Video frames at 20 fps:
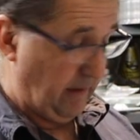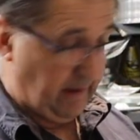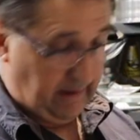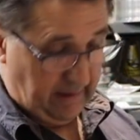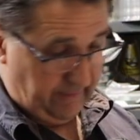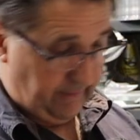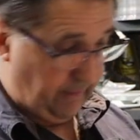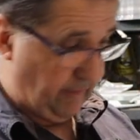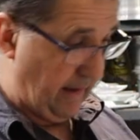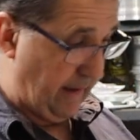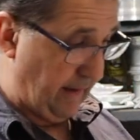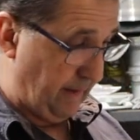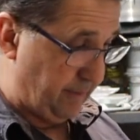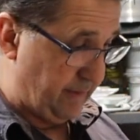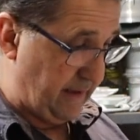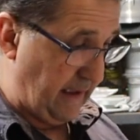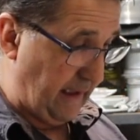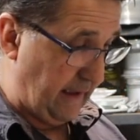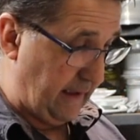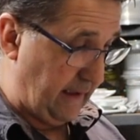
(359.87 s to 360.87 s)
You know, they're
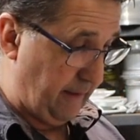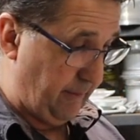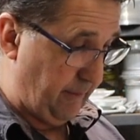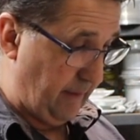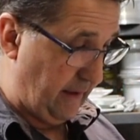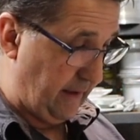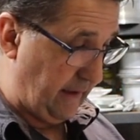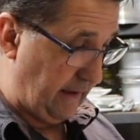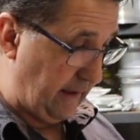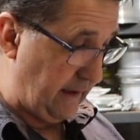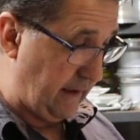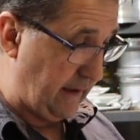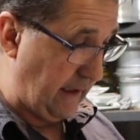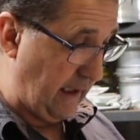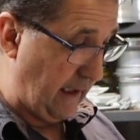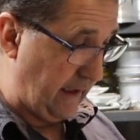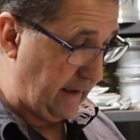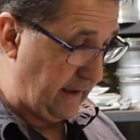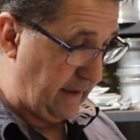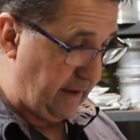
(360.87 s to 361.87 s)
unobtainium and you
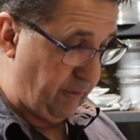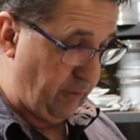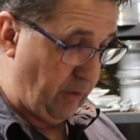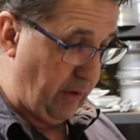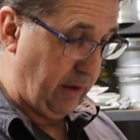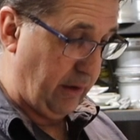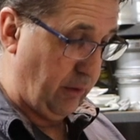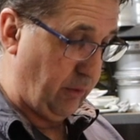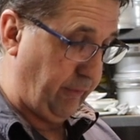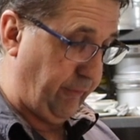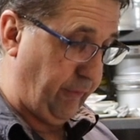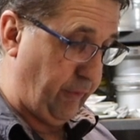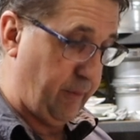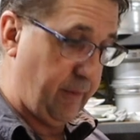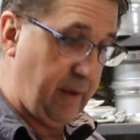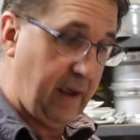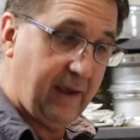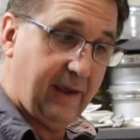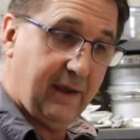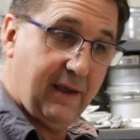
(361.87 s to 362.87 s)
can't get the look for them.